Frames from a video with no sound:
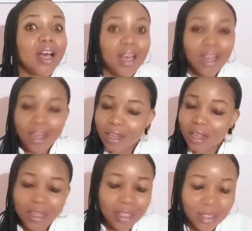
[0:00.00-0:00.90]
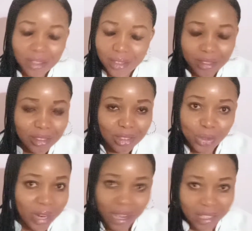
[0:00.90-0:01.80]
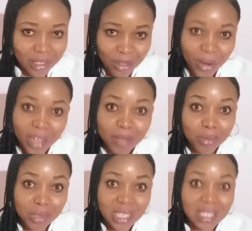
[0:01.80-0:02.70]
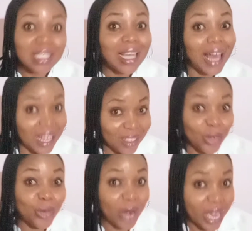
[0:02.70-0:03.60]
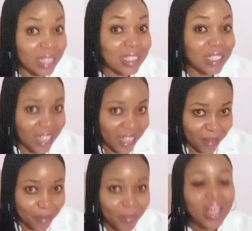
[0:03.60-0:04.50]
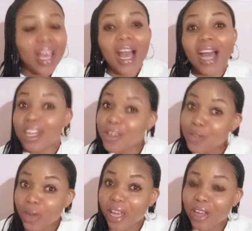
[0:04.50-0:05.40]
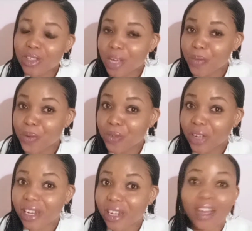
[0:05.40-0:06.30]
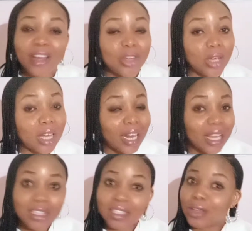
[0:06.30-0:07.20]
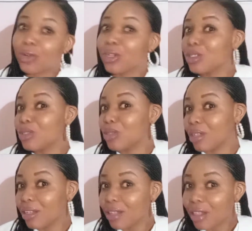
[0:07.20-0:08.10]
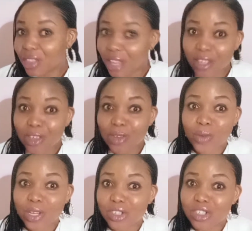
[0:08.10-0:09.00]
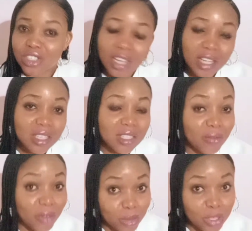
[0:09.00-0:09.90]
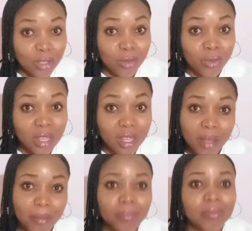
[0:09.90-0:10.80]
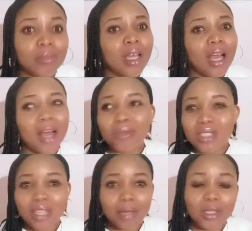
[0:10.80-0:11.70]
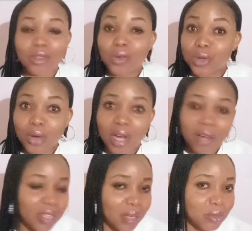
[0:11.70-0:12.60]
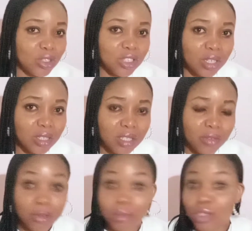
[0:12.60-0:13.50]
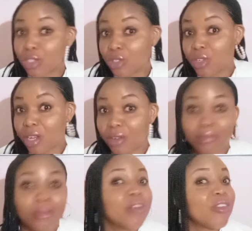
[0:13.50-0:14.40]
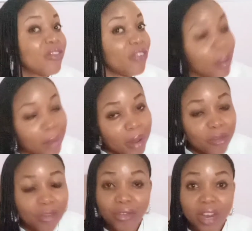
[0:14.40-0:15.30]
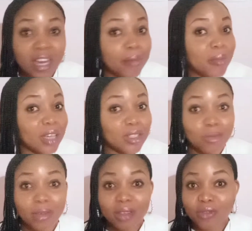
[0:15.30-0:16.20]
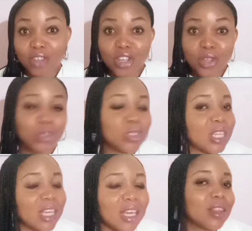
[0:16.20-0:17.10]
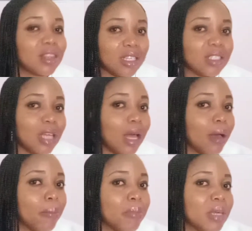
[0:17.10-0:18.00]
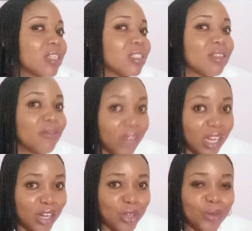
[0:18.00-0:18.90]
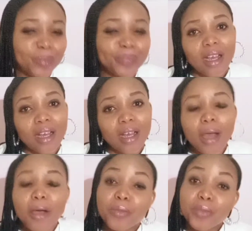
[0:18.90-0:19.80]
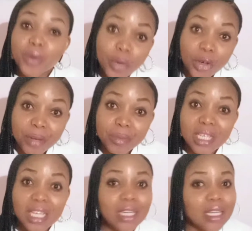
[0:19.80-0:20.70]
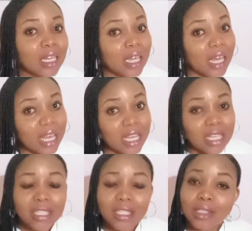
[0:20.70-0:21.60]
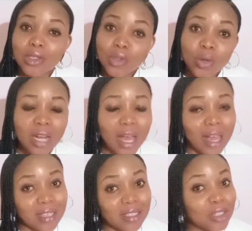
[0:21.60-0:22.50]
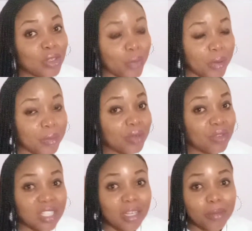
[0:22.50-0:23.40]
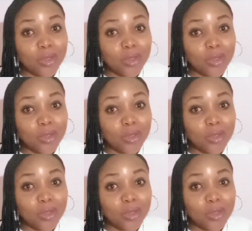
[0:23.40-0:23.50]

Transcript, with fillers: oh, you are in the right place at the right time. And if you're a healthcare provider, your clients are going to thank you when you share this information with them. And most times, I know we don't have time to share this information. You can refer them, refer them back to my video to get this amazing value. Bromocriptine is known as a dopamine receptor